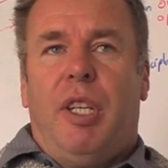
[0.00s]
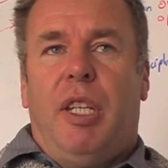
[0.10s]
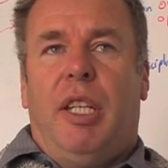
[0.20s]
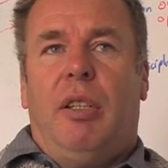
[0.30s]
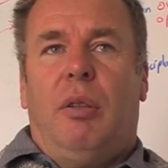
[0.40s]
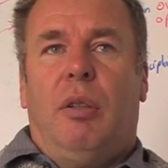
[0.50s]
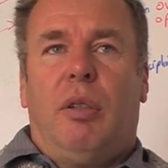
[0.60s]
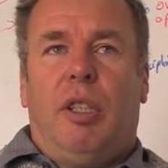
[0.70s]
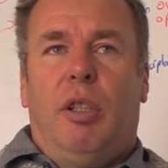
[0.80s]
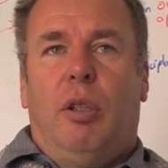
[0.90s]
And
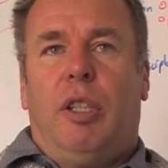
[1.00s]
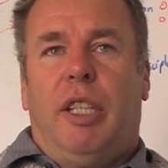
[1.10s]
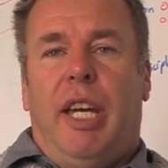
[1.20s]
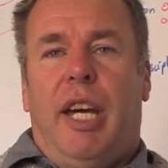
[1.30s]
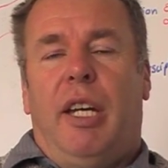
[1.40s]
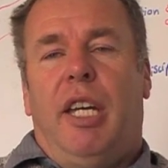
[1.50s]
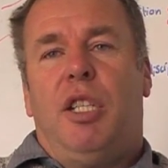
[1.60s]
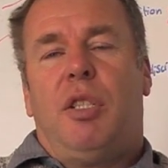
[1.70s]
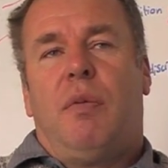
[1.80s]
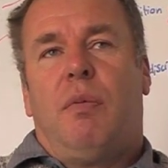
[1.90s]
you look at how
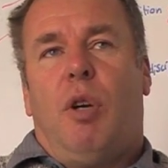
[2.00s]
each